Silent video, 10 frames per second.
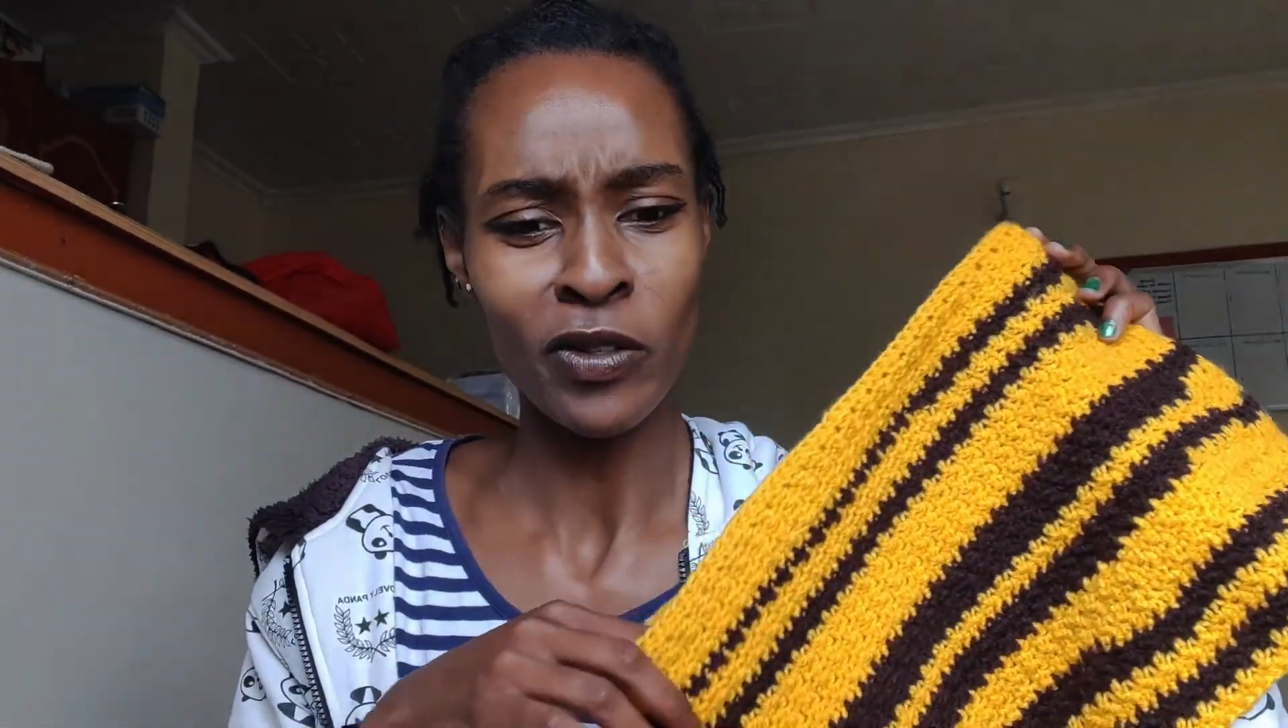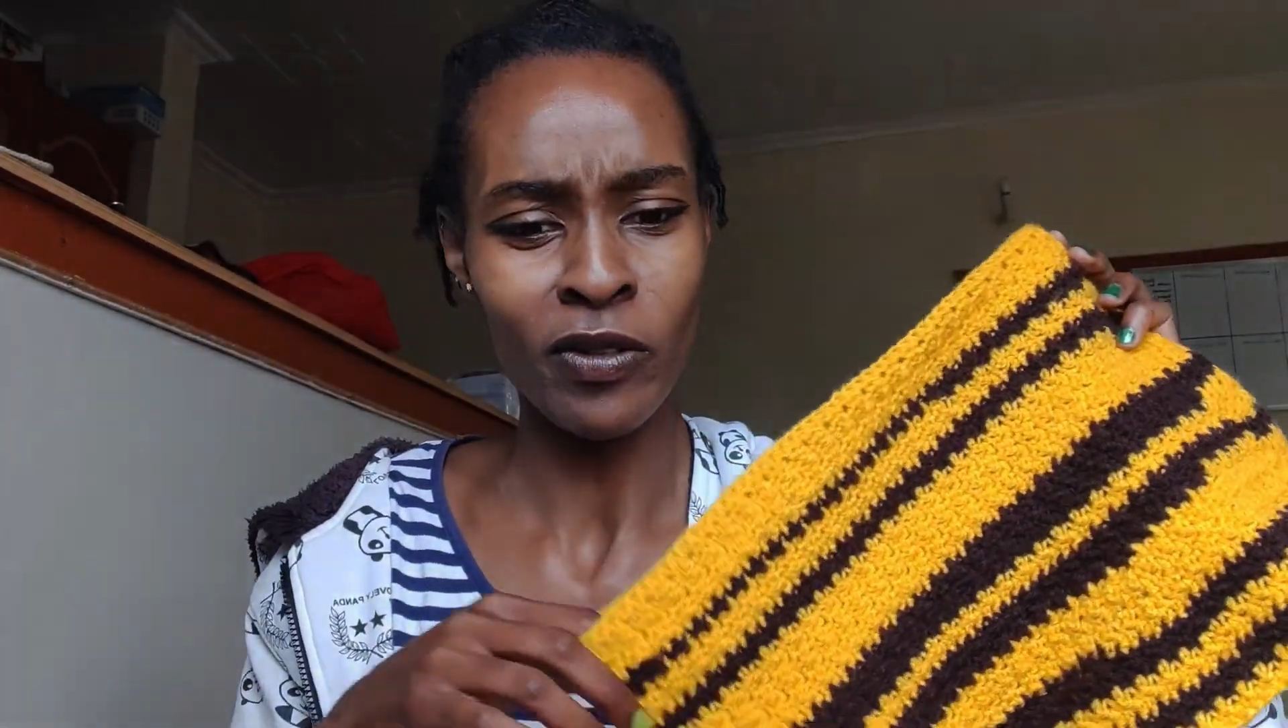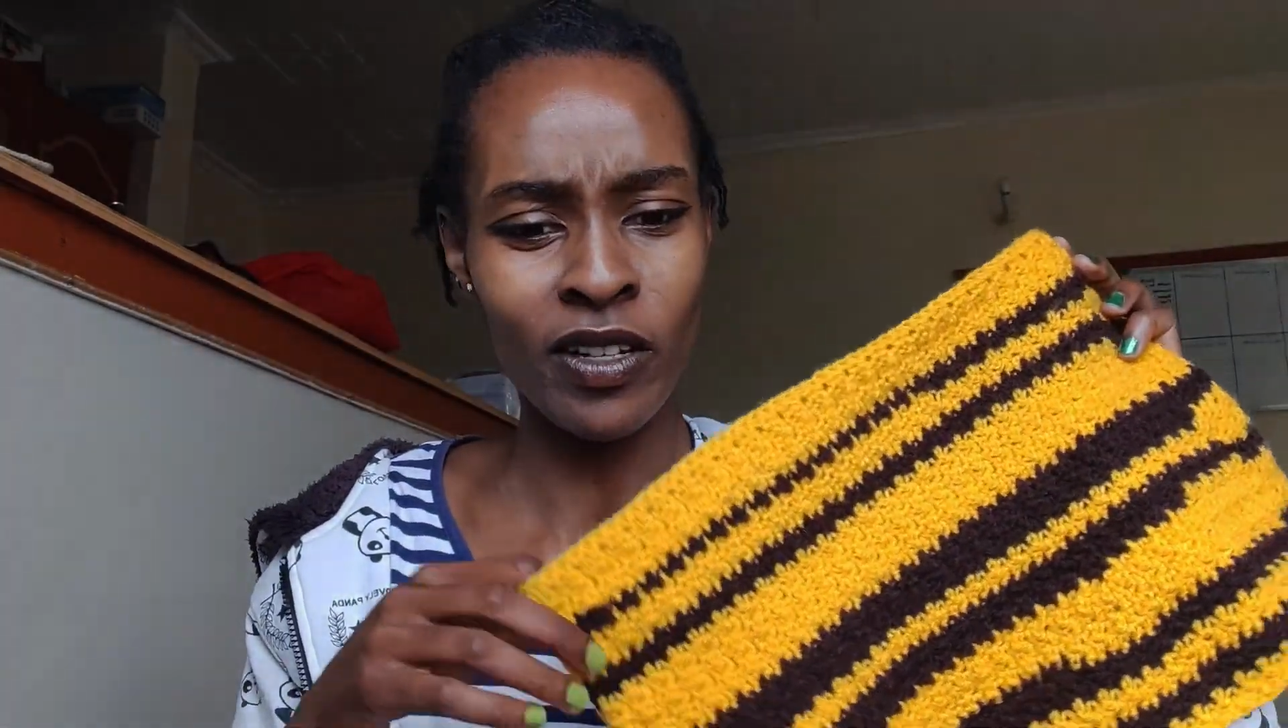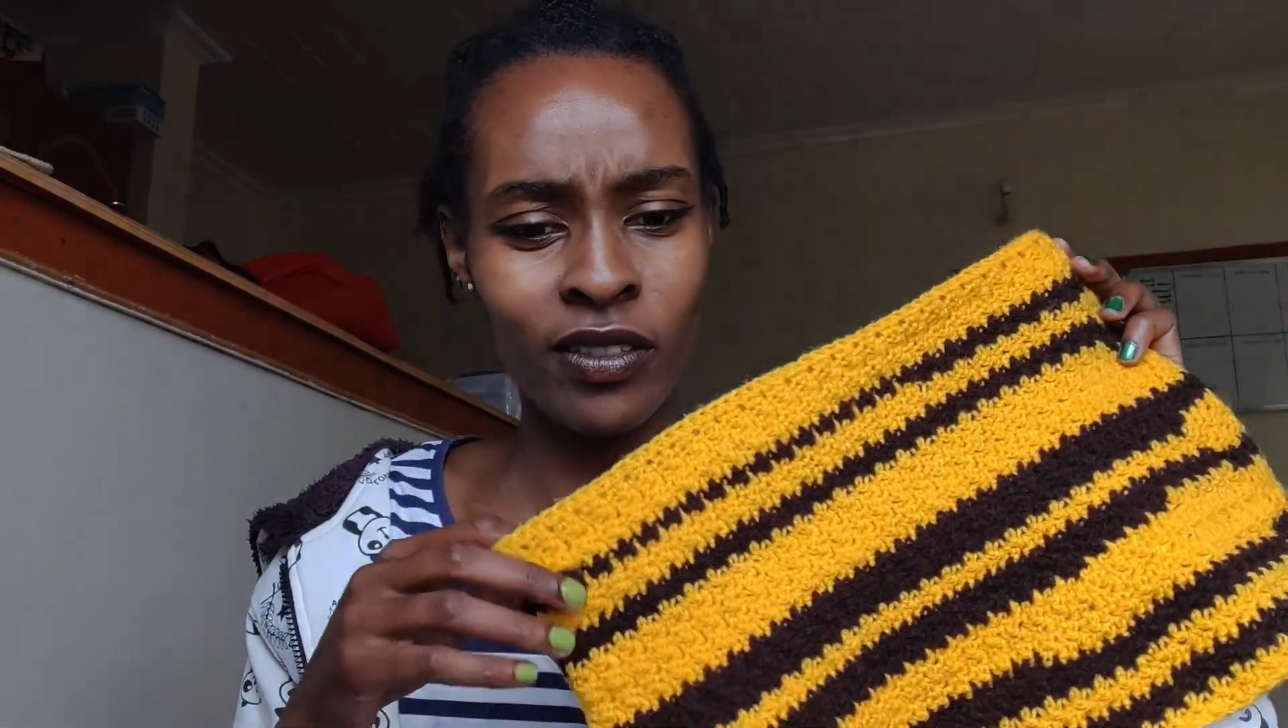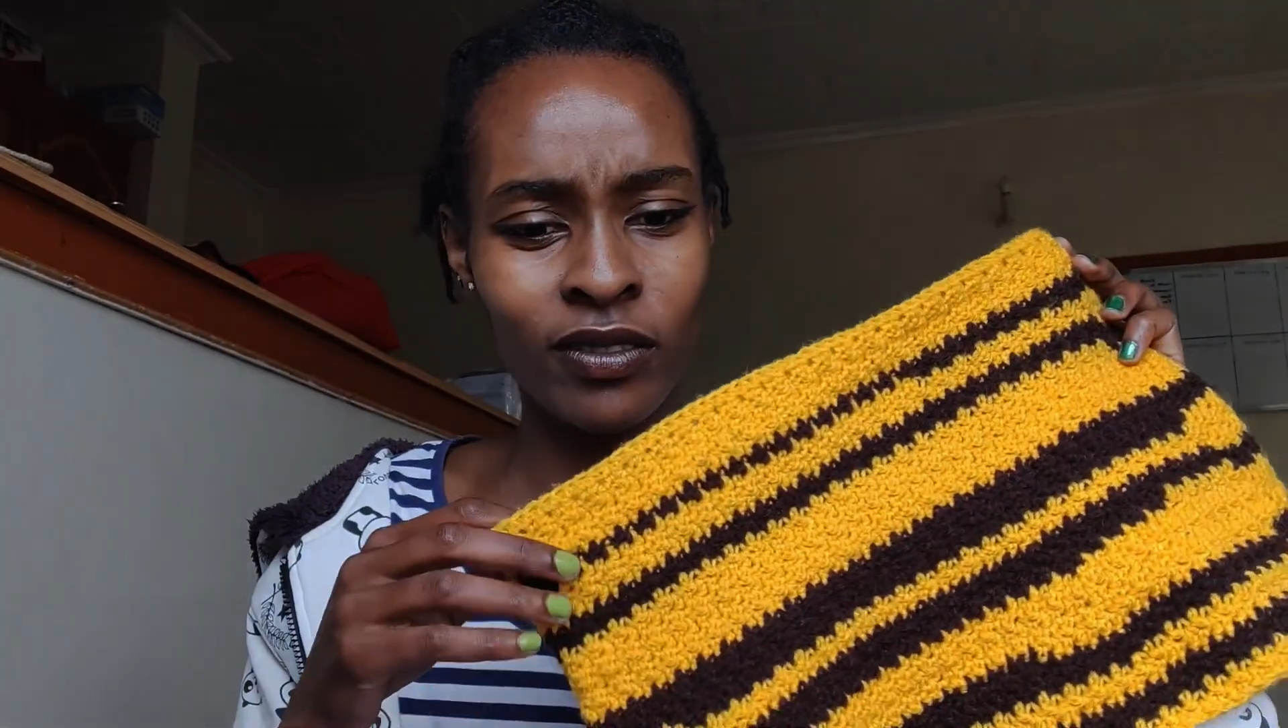there
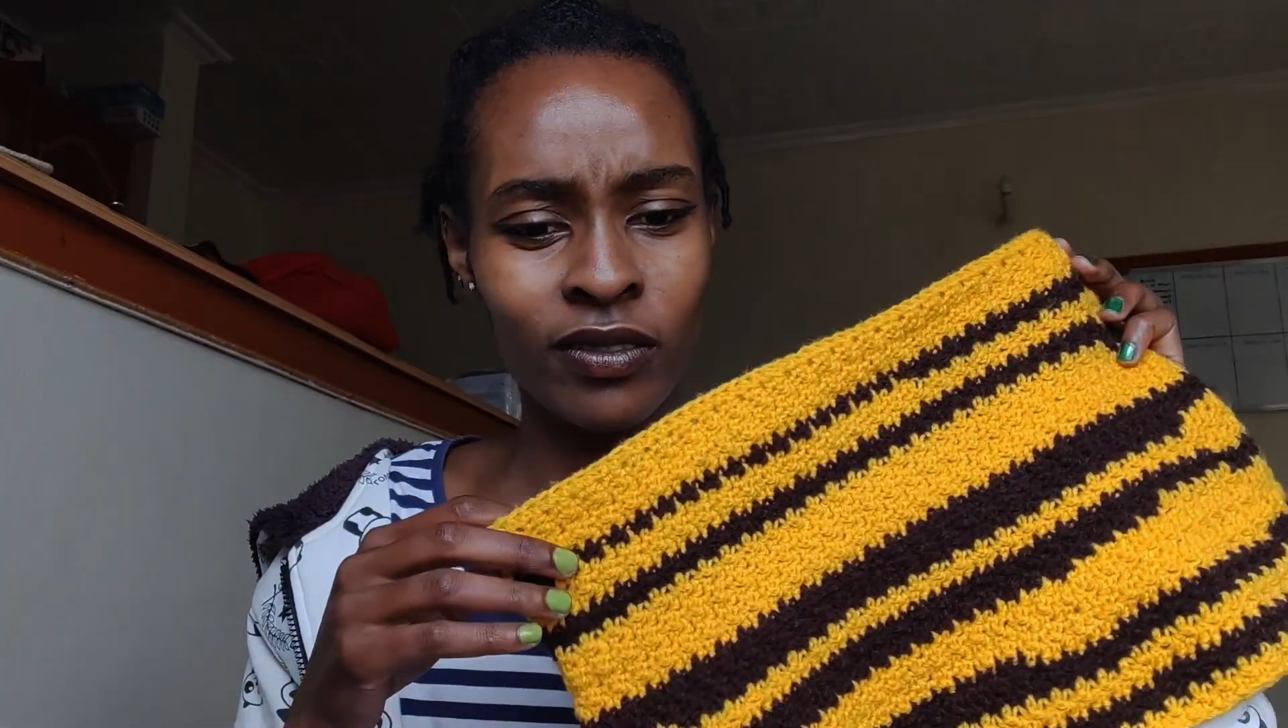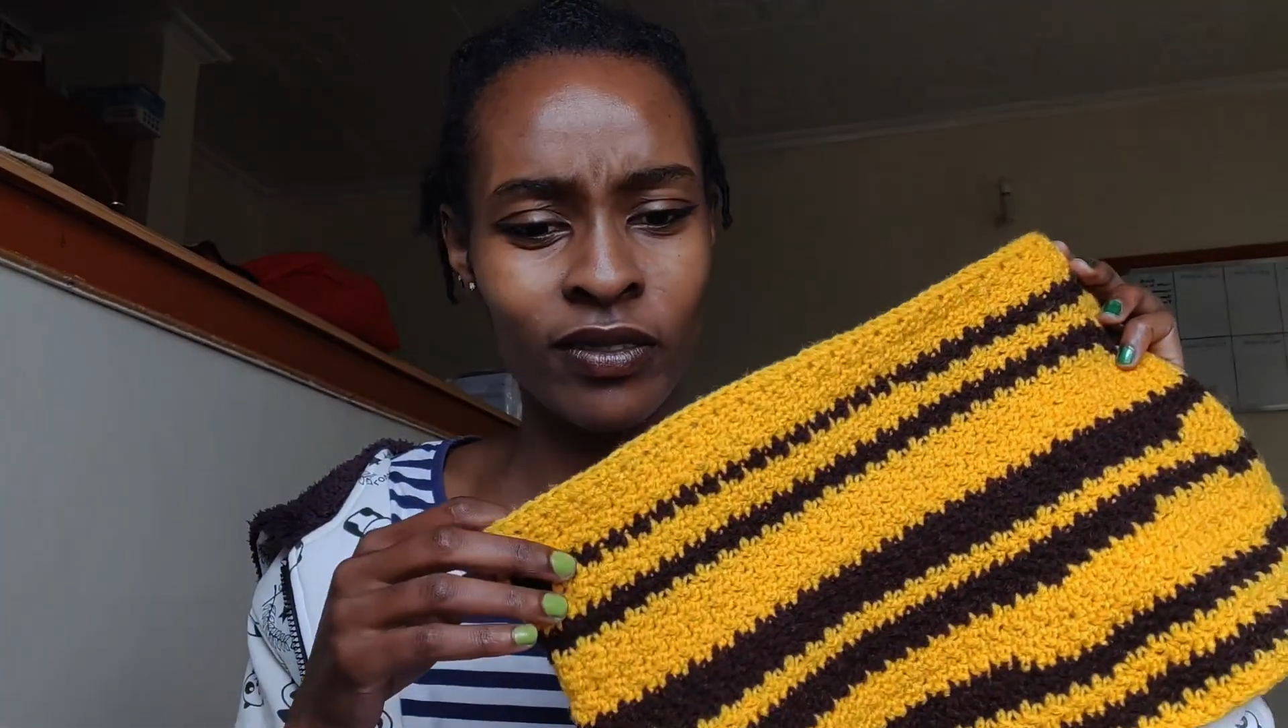were.